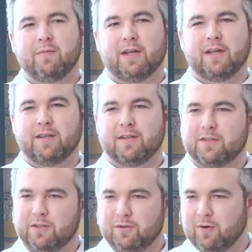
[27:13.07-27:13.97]

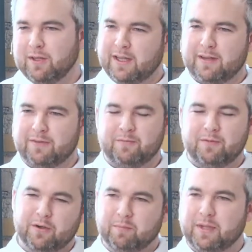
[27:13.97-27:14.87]
because you want that
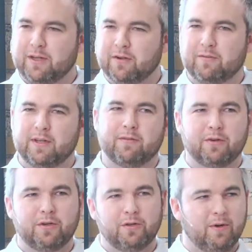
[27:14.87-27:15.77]
peanut
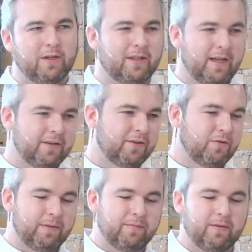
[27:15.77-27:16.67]
flavor, you want that
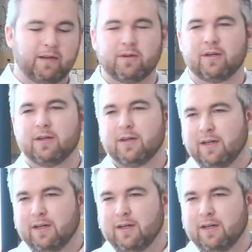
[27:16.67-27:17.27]
grape flavor.